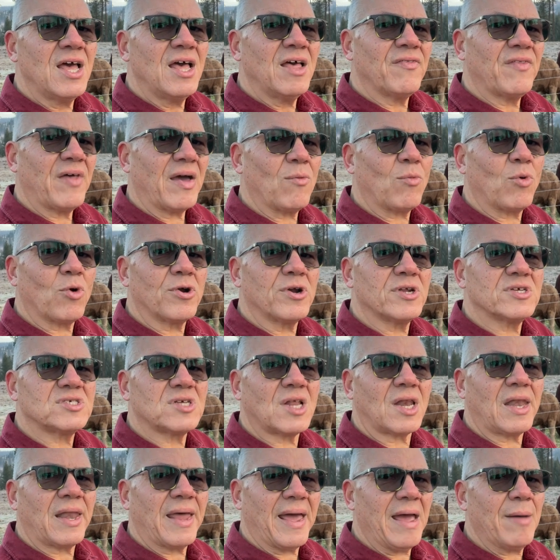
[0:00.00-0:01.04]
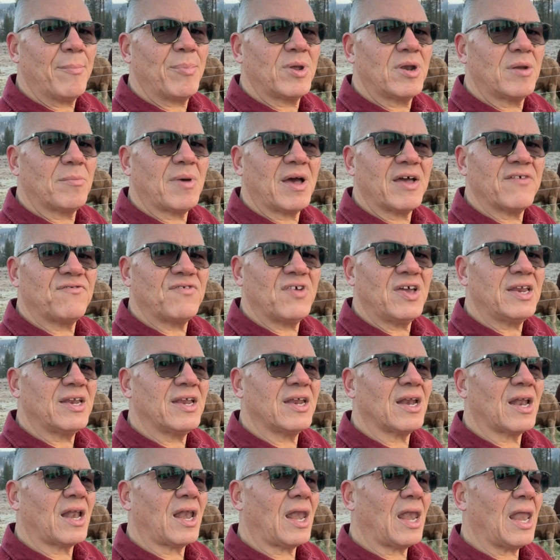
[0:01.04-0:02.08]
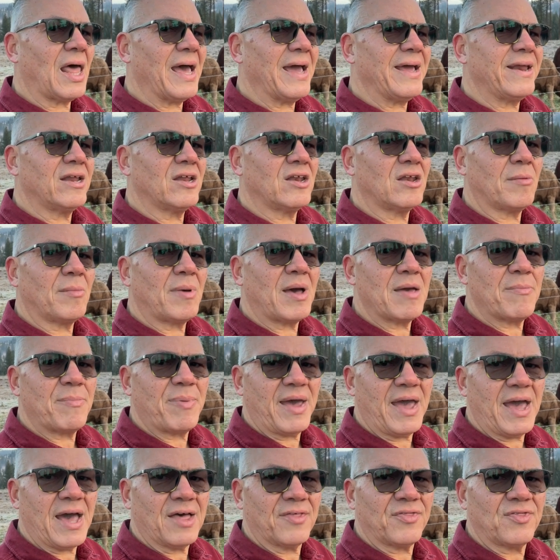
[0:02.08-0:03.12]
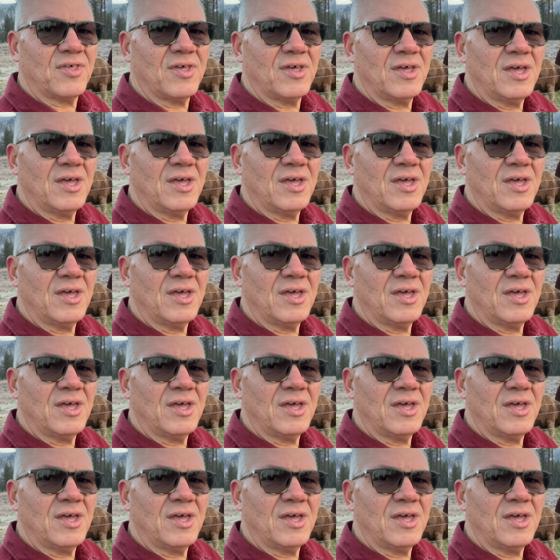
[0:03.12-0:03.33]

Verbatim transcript: Thy Word is a lamp unto my feet and a light unto my path.